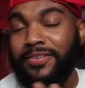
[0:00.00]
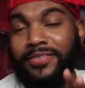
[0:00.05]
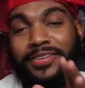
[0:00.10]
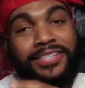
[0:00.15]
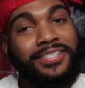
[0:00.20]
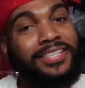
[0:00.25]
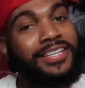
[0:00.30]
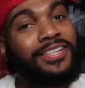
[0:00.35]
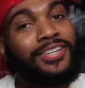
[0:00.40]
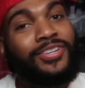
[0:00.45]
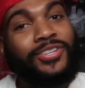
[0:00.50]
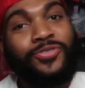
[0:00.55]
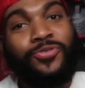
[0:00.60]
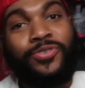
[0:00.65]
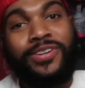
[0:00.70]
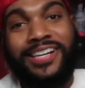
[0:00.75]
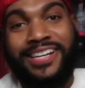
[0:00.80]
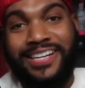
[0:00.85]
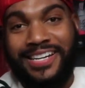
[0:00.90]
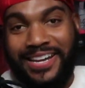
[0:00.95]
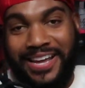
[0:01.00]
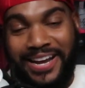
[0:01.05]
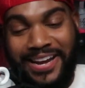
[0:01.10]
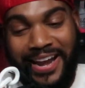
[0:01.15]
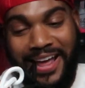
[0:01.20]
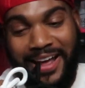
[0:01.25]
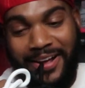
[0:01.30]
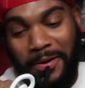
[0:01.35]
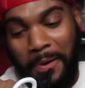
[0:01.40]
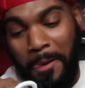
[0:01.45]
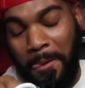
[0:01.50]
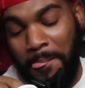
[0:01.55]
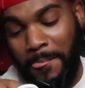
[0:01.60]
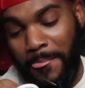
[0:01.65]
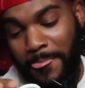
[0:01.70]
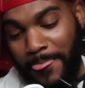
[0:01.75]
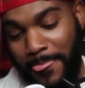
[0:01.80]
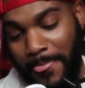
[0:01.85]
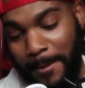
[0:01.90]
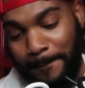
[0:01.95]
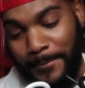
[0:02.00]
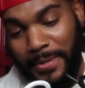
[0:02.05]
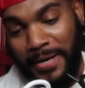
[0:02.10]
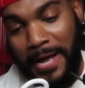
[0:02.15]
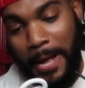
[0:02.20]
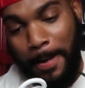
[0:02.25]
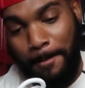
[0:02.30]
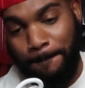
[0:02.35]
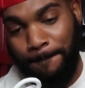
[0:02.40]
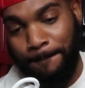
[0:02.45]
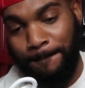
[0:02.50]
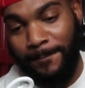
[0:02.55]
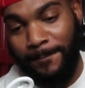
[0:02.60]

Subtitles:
this isn't the Jordan of the day now, but